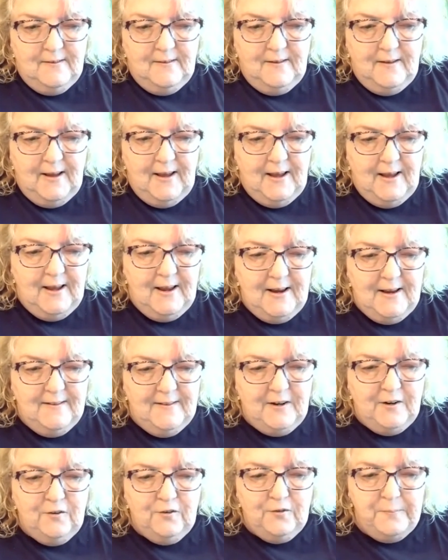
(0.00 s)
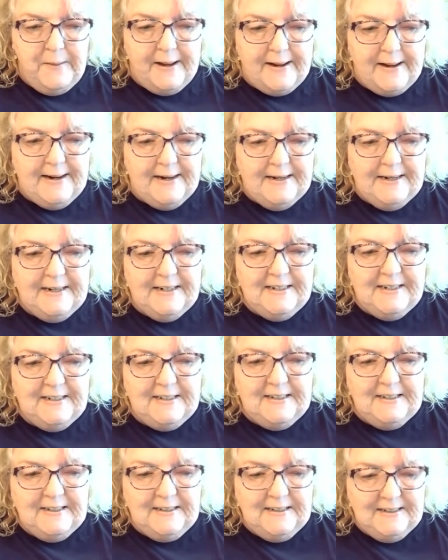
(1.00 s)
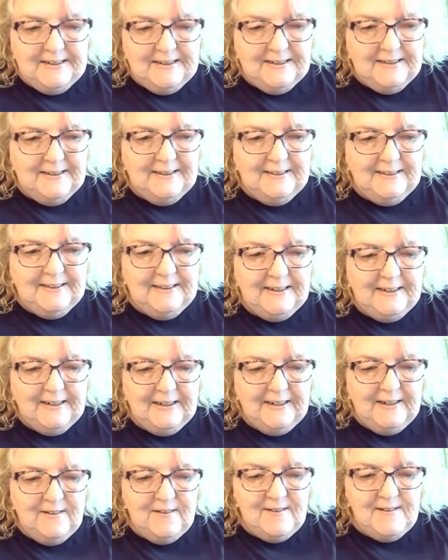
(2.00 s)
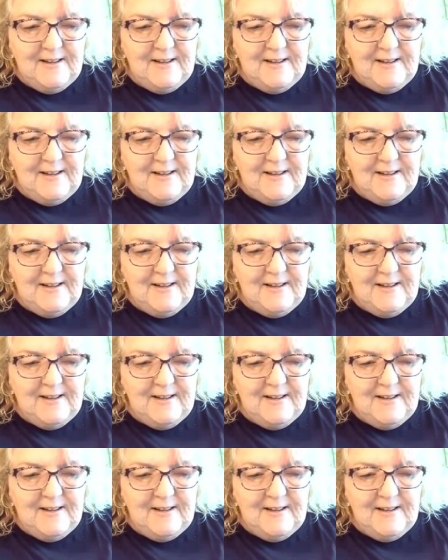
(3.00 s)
Yeah, there's my girl. There is